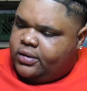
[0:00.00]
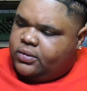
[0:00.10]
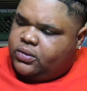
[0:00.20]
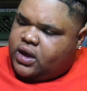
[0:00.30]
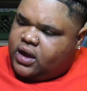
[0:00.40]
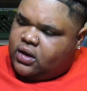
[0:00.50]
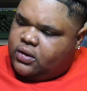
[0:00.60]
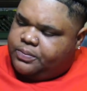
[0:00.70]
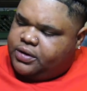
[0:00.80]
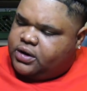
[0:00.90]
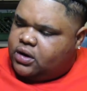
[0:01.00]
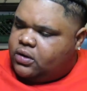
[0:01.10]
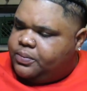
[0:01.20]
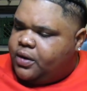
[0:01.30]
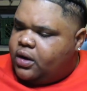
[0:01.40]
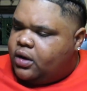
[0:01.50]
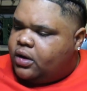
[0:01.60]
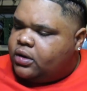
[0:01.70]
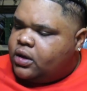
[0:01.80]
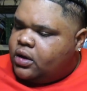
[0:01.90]
We ain't gonna put it on
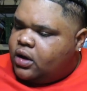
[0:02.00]
Paul.